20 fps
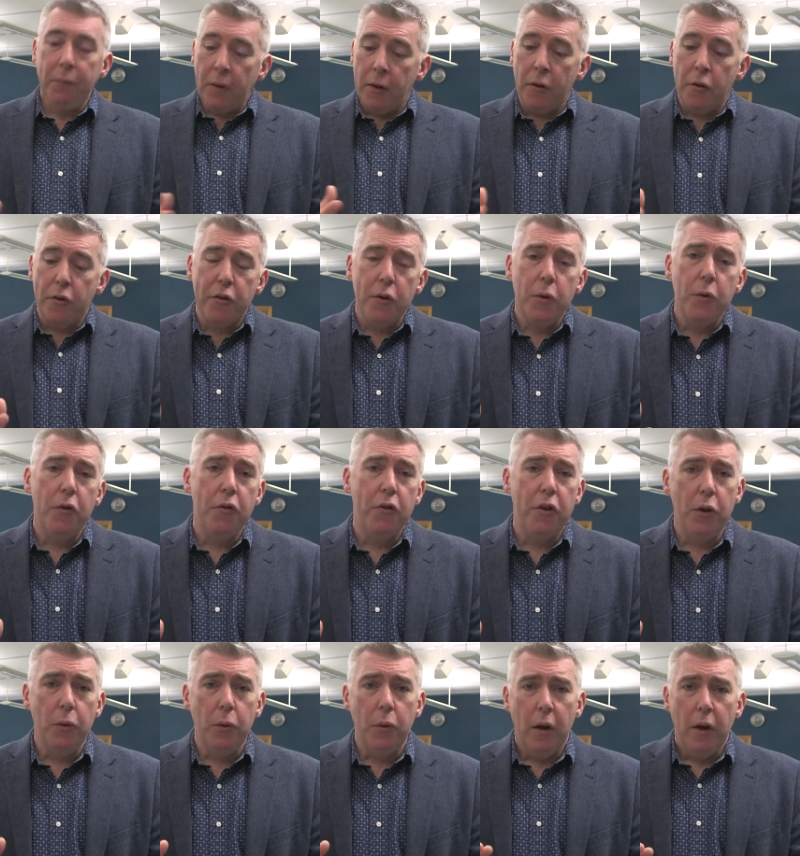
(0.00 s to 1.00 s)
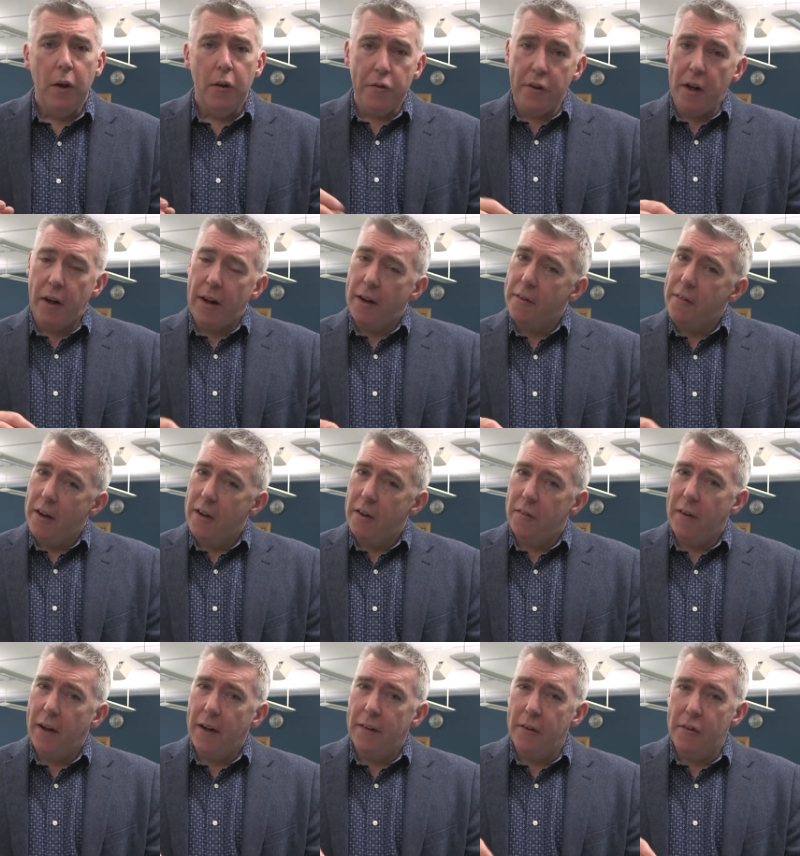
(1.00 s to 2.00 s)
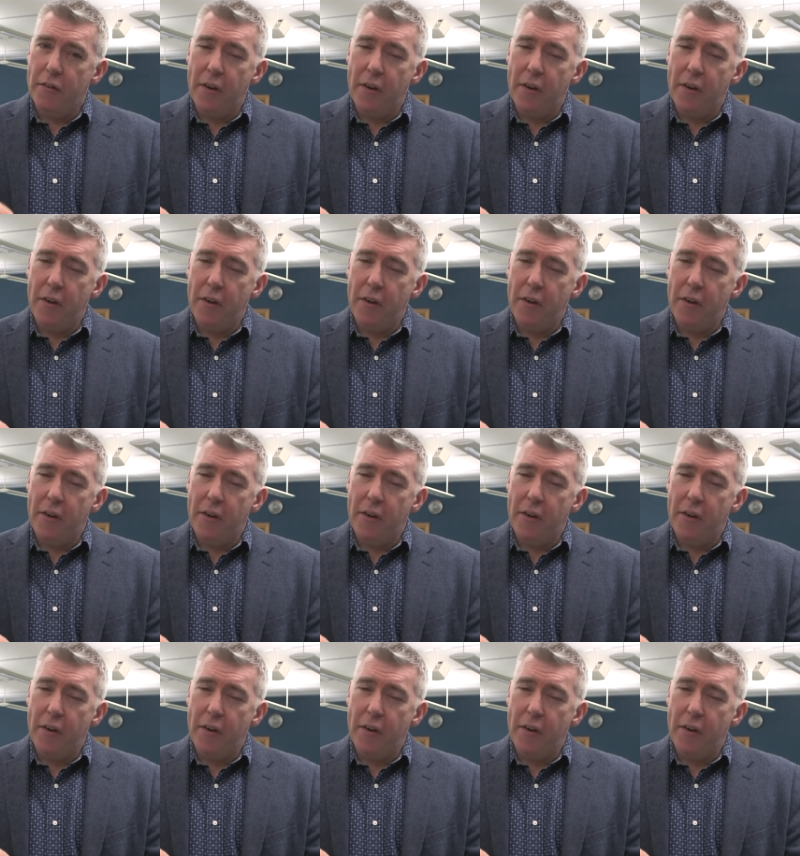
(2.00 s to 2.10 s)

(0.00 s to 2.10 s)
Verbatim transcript: And as soon as you start identifying the